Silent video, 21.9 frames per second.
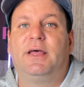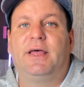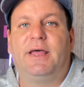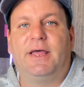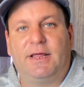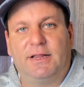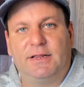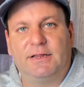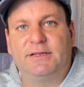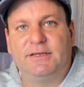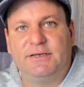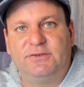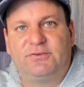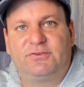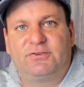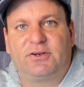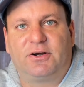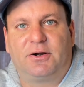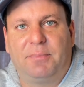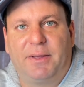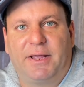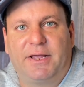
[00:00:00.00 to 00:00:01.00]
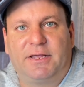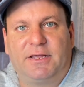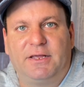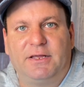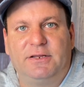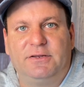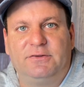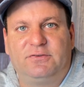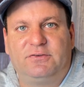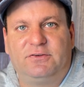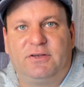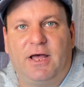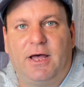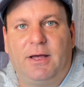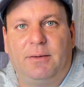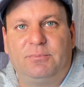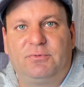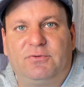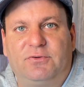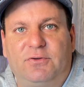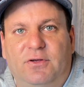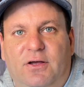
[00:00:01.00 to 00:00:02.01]
at least they're making
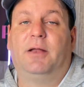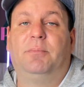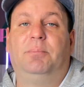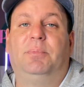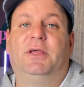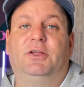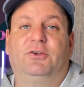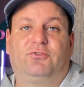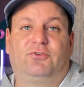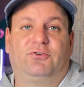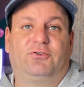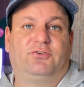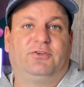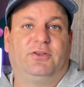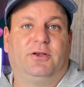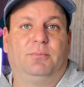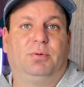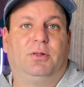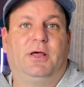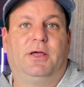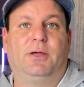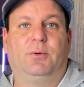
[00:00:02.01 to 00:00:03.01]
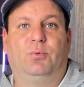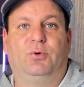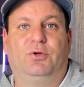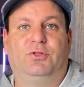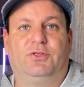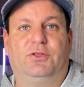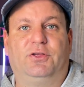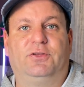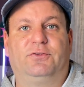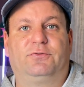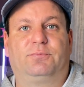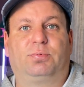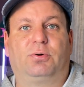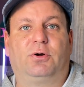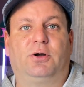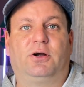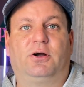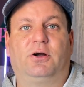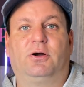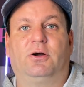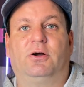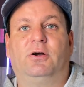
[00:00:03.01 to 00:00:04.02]
steps. I'd be interested in playing with this
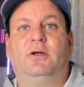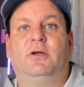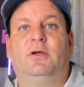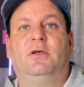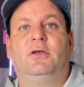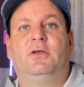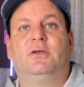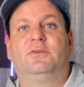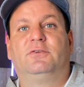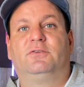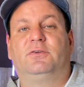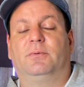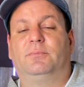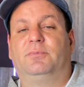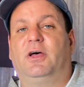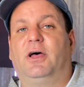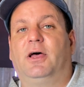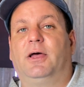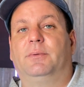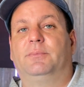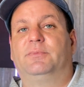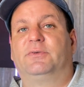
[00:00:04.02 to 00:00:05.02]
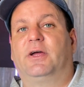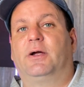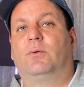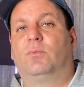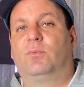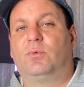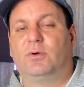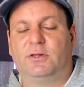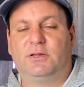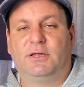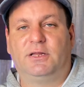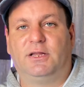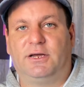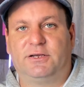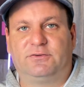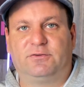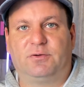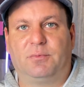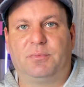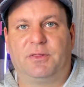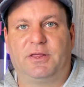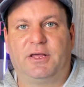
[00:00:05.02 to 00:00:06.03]
printer sometimes. I really like
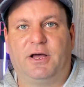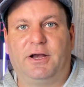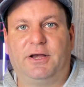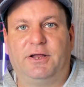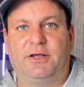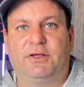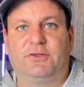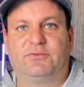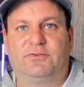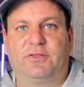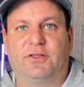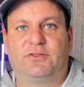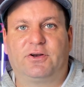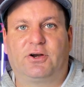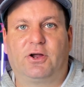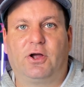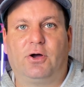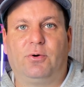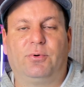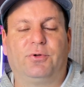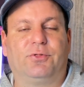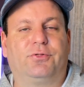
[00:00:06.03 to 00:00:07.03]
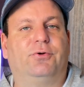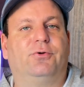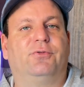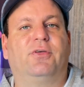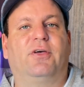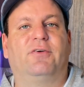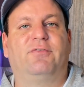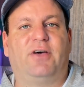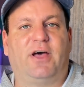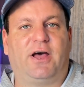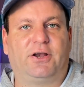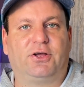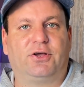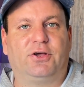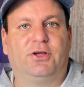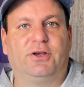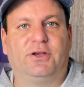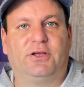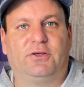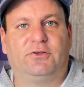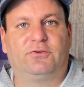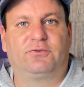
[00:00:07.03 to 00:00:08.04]
some of the ideas that they're going through. They've had a
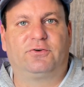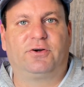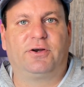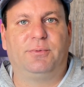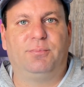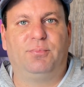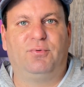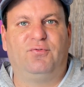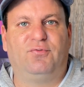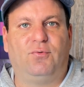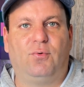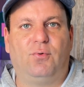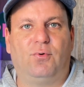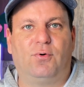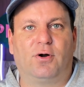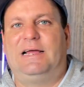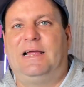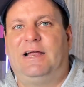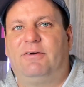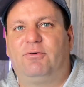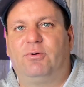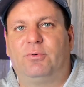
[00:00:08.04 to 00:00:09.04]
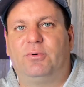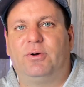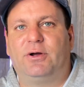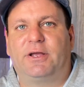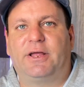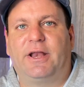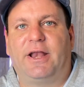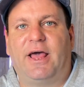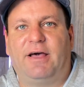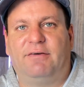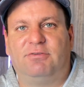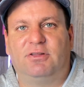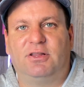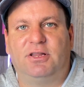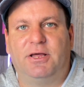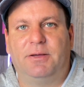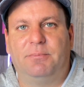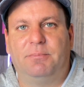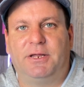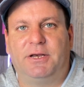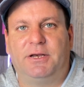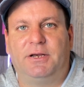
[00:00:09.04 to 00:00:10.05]
good history before. Everyone can have a
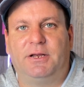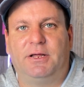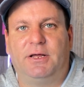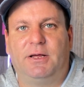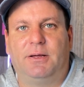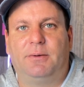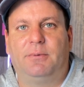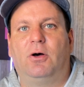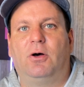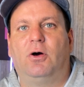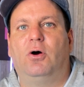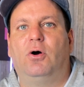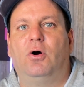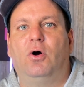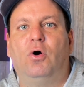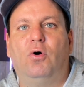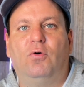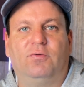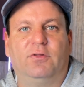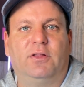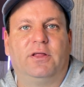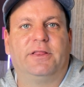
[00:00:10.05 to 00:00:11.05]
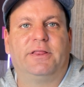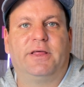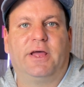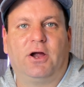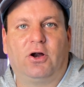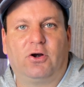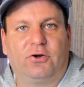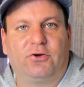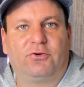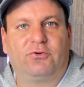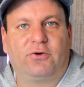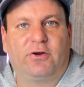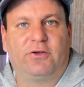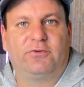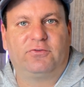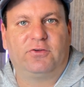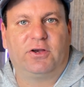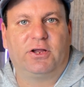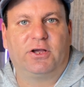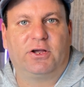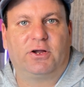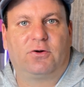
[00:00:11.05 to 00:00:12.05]
lemon. Hopefully they are
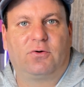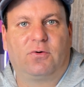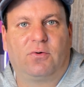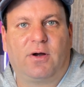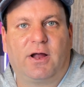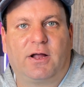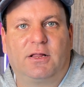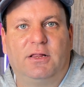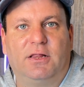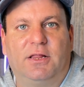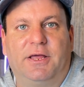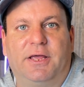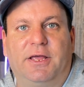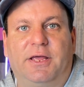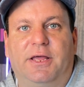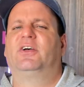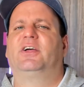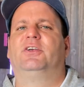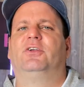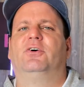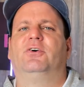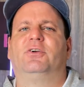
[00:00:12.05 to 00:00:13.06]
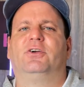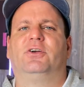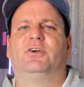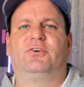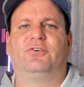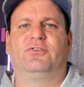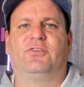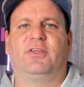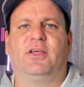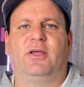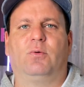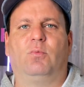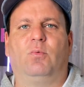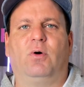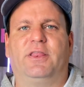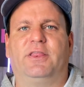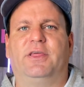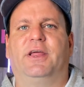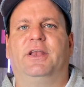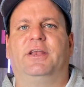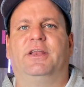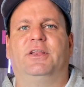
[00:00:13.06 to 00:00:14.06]
addressing it correctly. I don't understand why
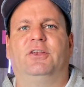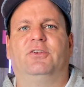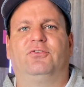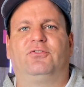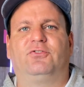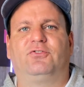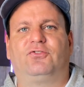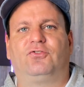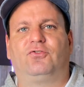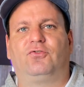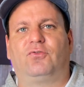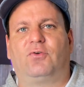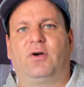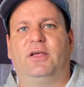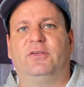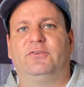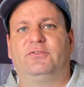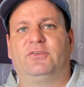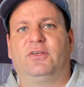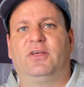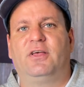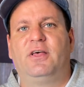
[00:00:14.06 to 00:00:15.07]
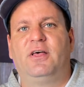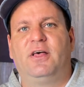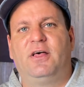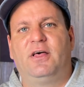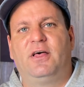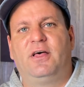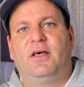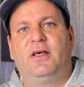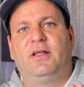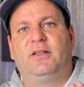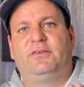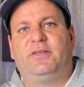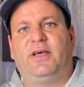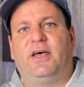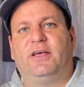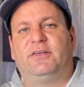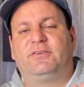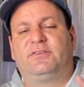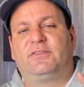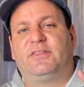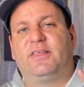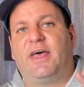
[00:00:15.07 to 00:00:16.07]
they didn't stress
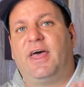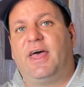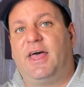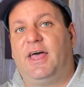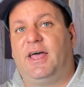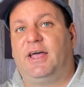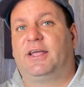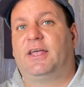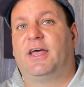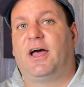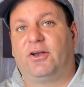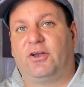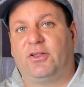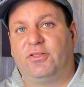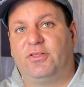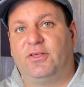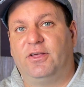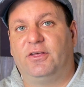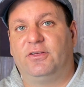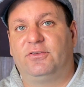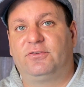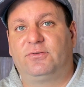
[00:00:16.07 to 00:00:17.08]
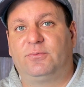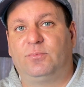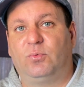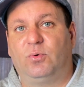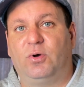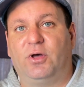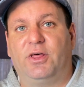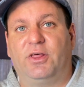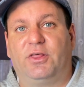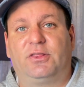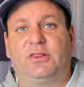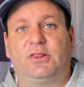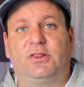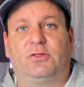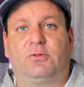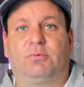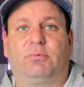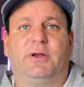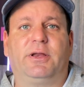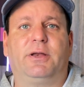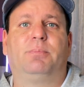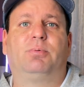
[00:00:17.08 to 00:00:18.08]
test the heck out of this with
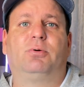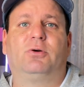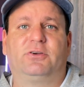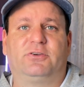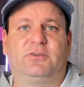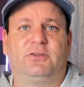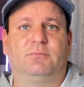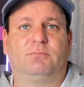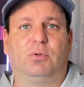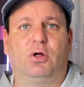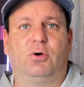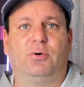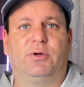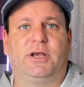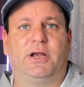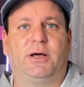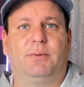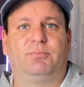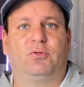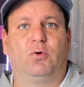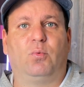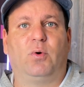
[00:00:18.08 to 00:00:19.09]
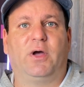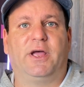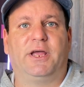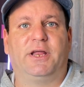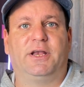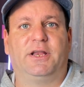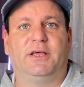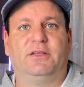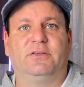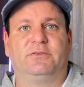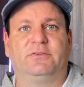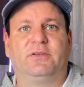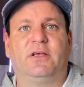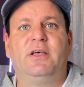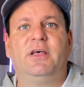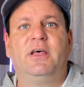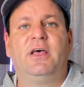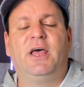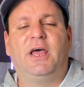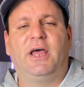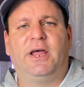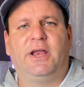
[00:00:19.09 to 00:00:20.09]
3D printing blowing up the way it is
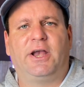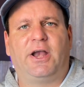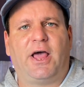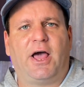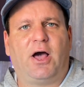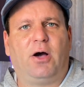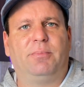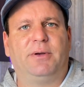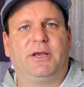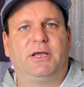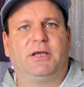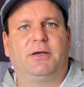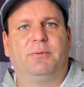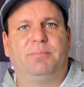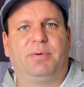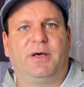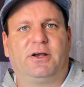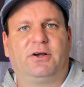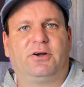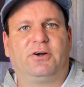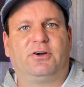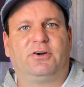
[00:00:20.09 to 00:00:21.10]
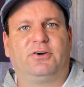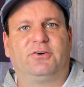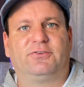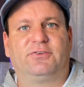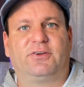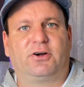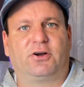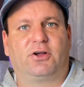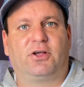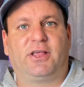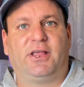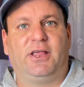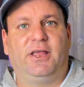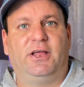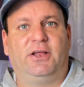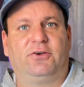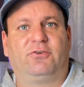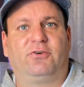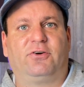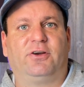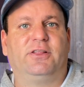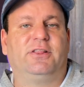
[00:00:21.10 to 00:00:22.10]
and how many competitors are
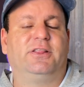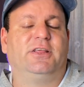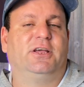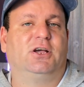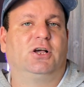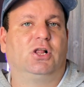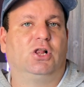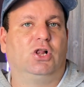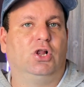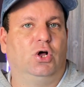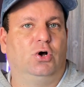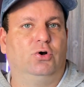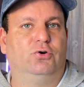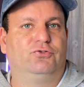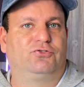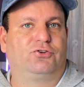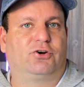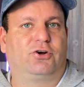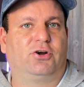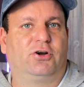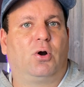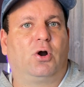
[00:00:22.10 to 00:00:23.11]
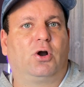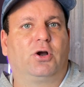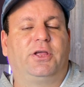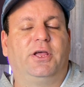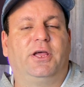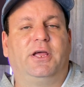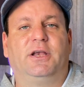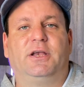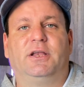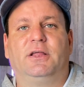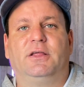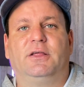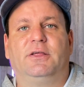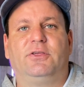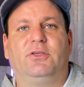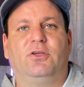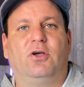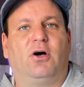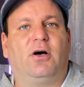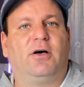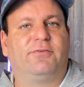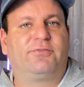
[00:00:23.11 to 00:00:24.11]
entering the enclosure market.
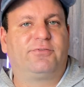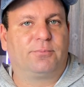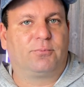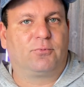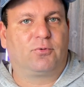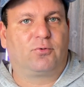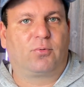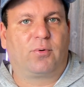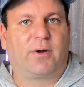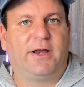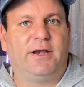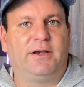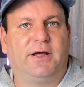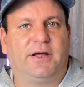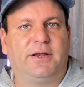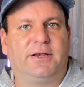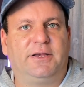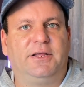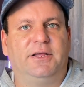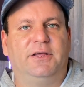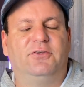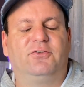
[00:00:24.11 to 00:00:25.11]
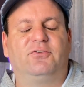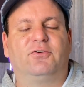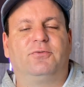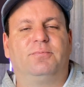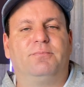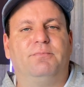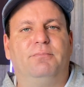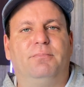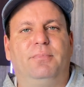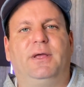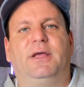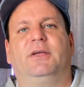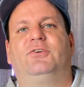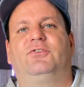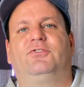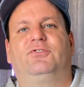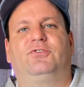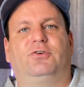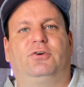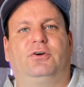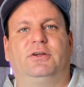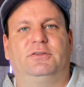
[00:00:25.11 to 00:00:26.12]
Y'all have some great ideas. Just make
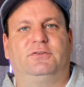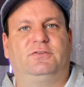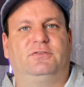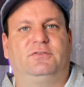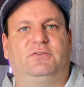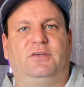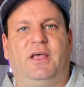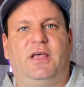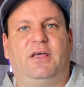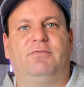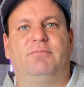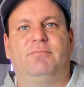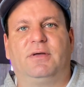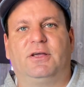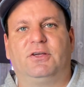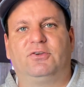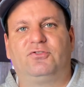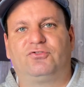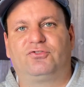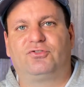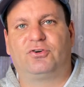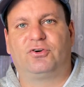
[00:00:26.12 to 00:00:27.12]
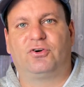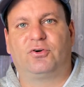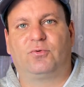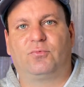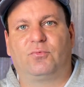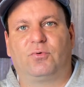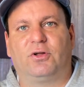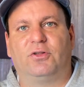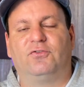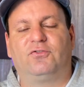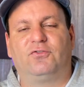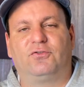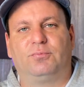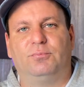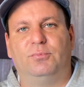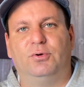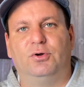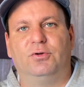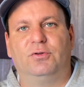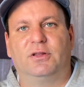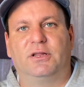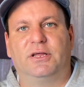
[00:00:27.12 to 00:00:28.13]
sure it's safe. Make sure it runs
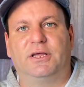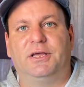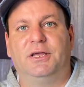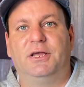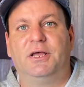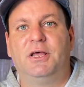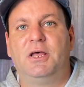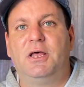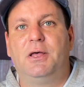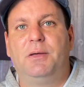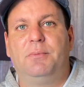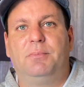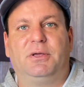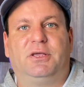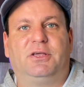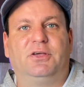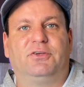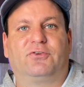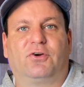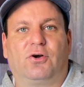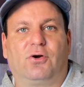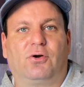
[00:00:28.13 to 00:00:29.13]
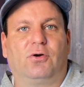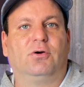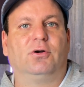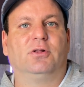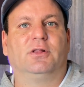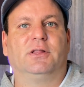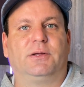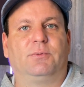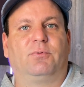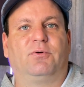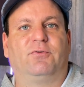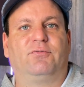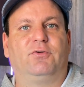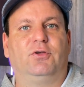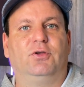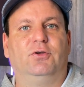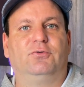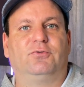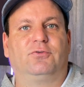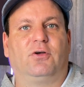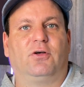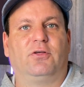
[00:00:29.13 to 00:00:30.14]
smoothly, because early
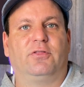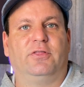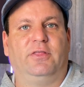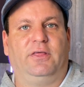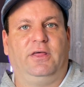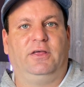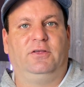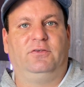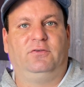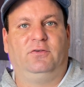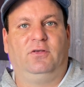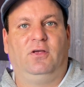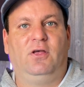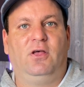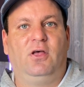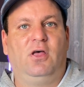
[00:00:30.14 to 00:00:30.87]
reviews on this